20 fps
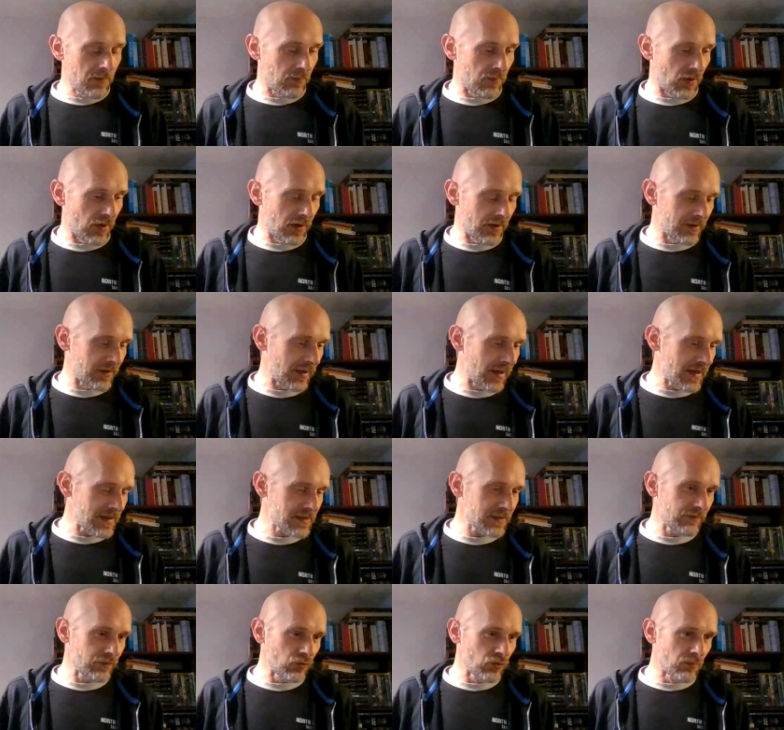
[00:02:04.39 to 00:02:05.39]
But the
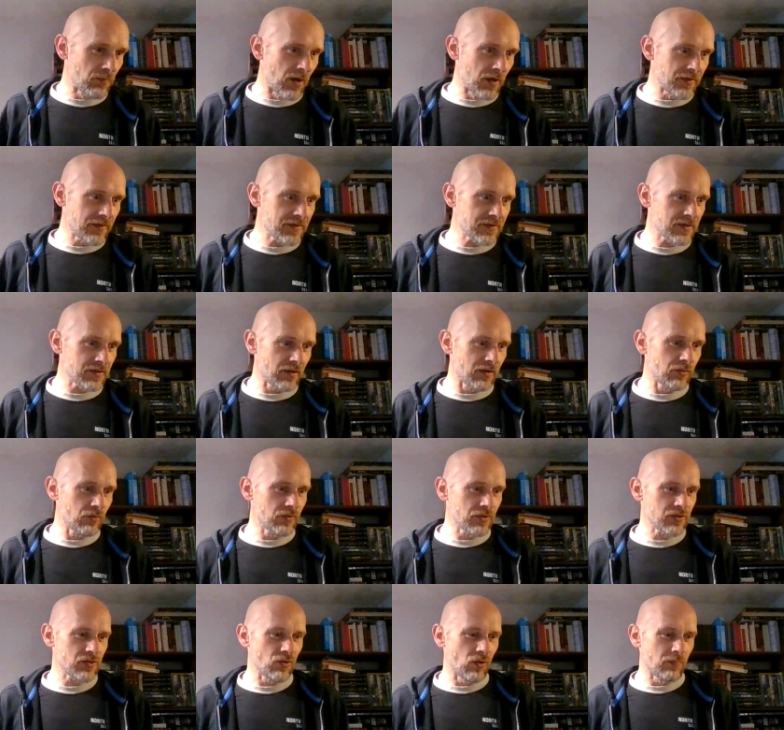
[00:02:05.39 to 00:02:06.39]
last few months, although
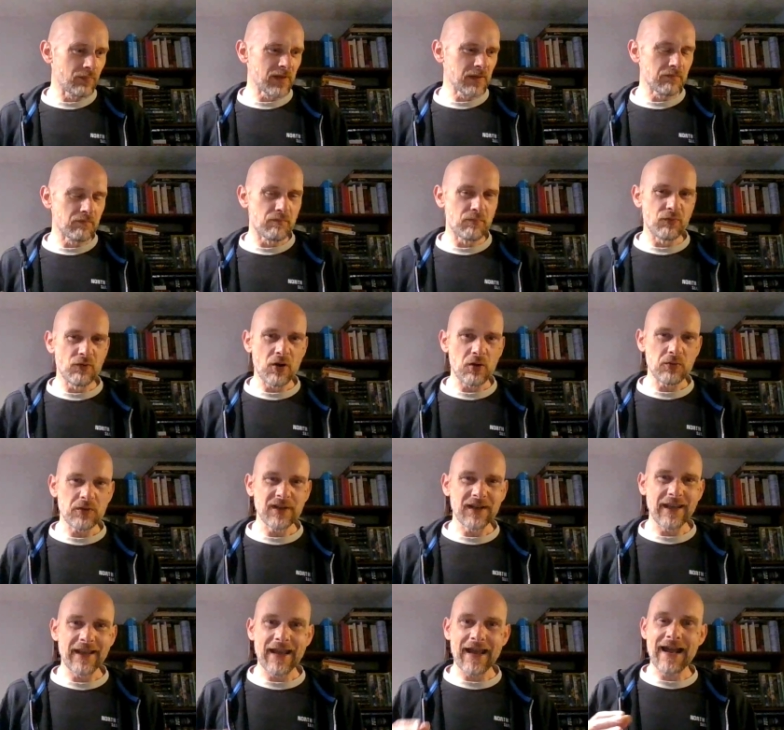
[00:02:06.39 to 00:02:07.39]
it's not been
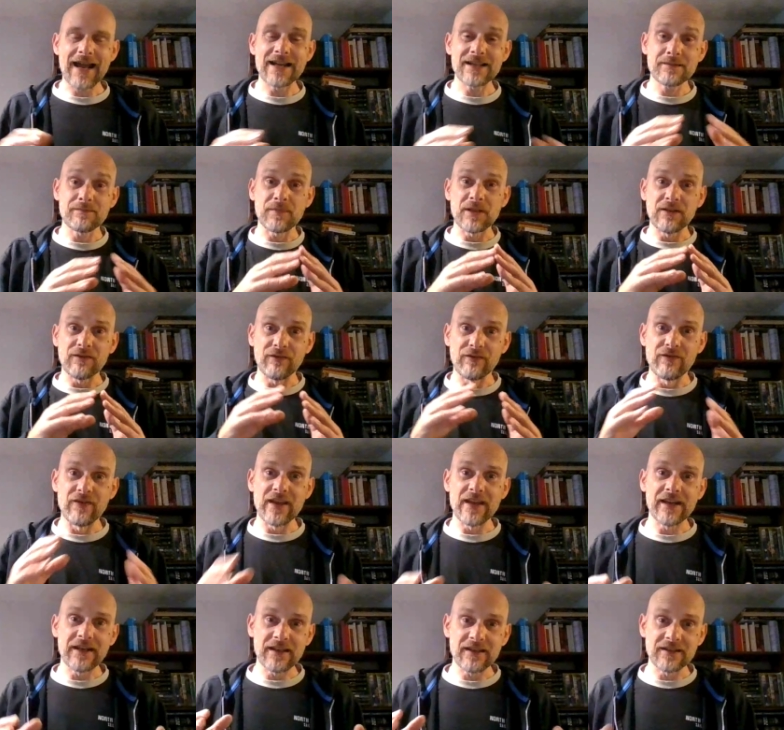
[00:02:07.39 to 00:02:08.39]
brilliant, it has been
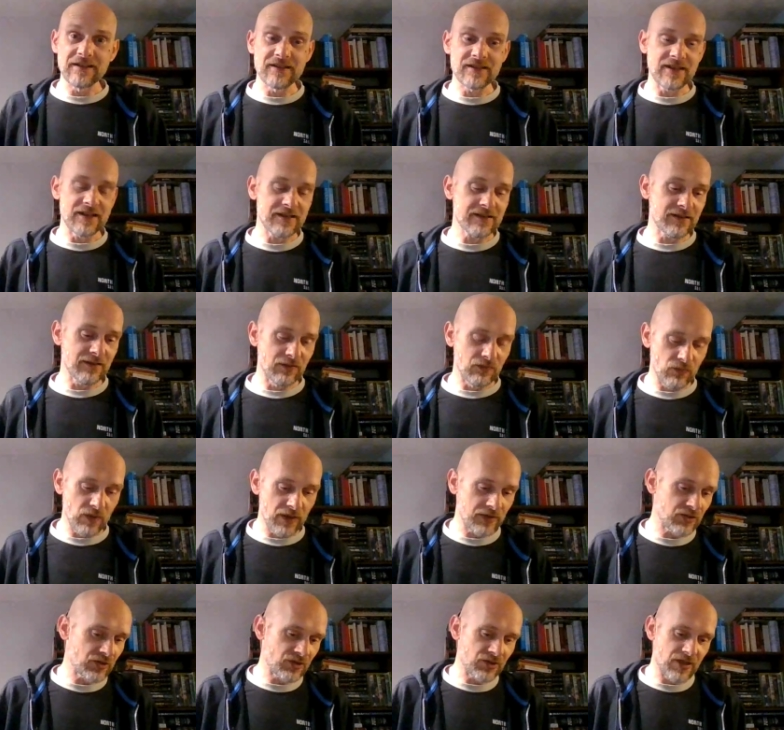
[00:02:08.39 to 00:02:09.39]
very consistent,
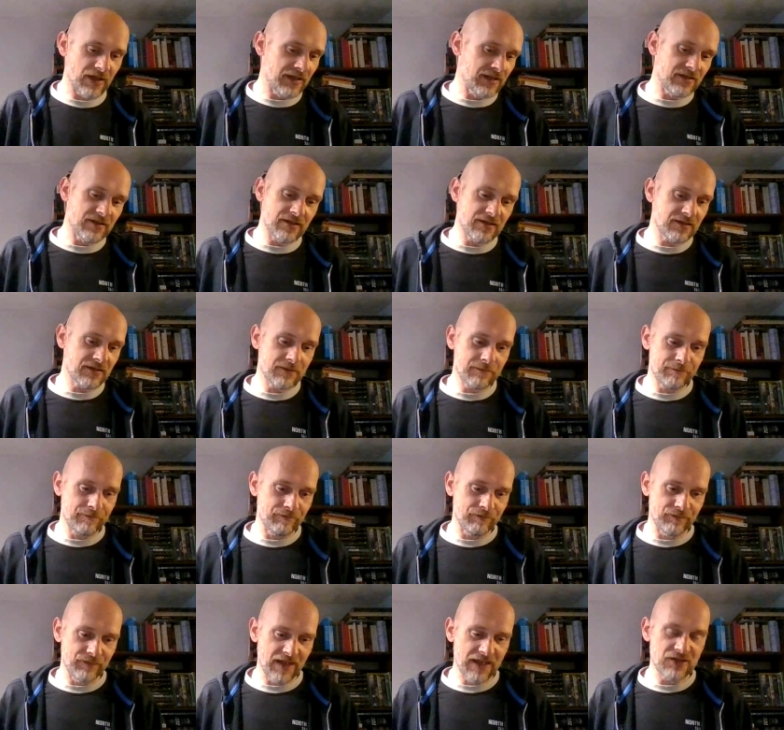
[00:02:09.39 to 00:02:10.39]
which is
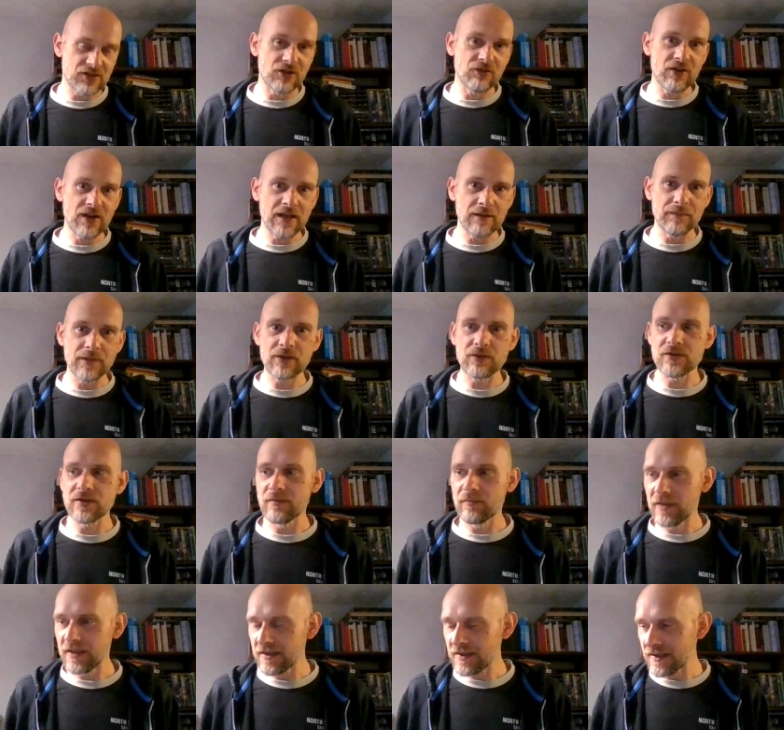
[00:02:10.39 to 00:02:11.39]
is great because
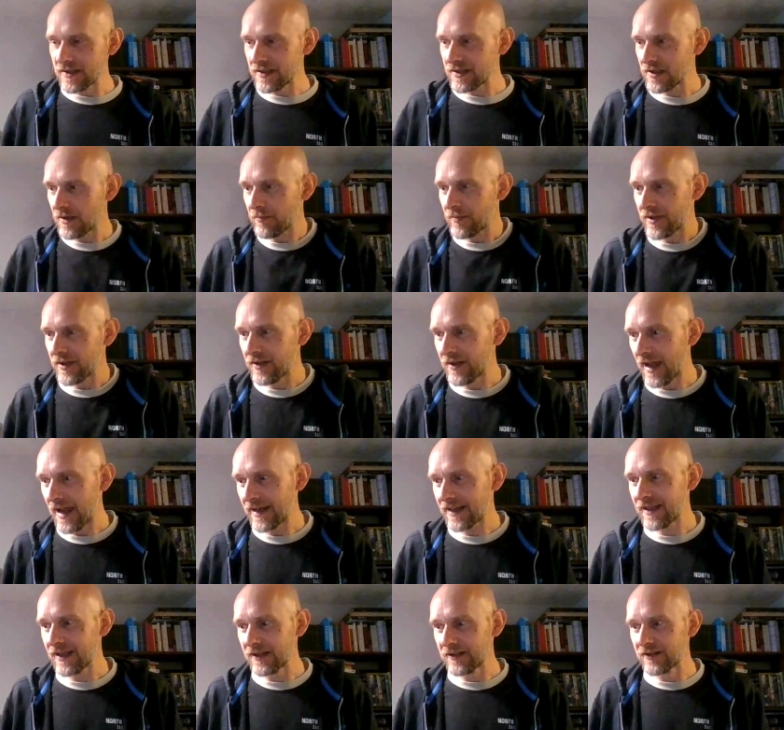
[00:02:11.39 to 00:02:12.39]
it means it's something that I
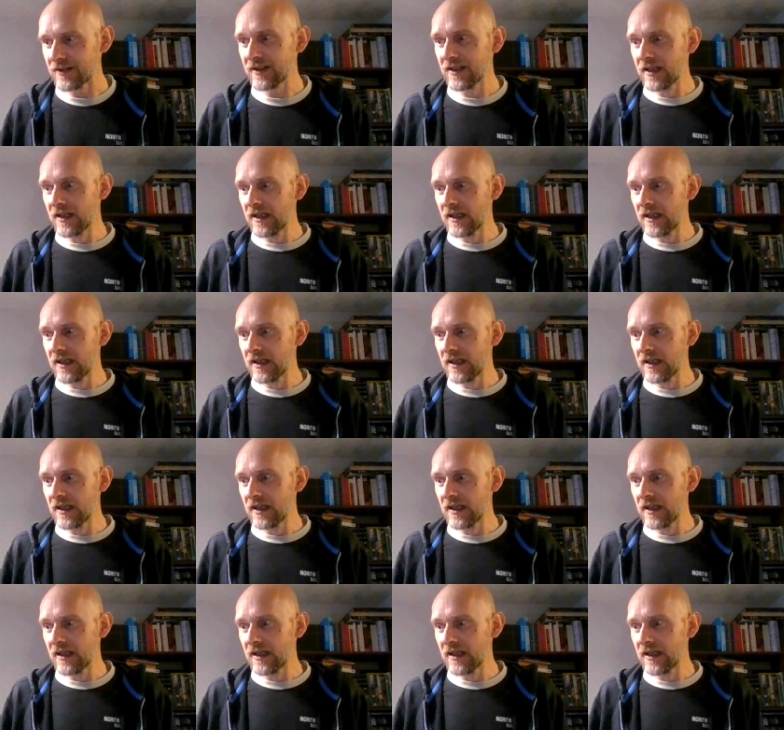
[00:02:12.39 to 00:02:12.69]
can